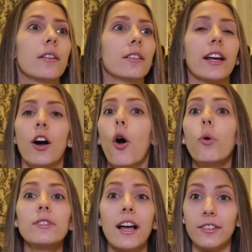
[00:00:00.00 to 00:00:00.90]
like a
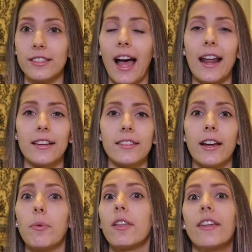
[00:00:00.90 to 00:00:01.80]
hotel status,
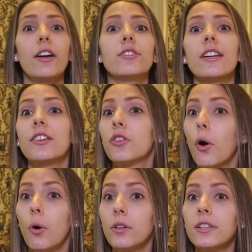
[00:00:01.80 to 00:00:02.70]
like with Hilton
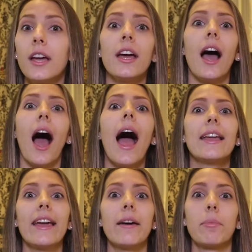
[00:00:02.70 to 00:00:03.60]
Gold, I
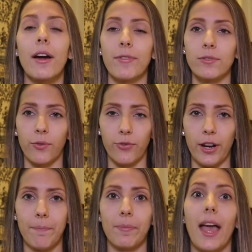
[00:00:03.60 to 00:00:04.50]
get breakfast for free.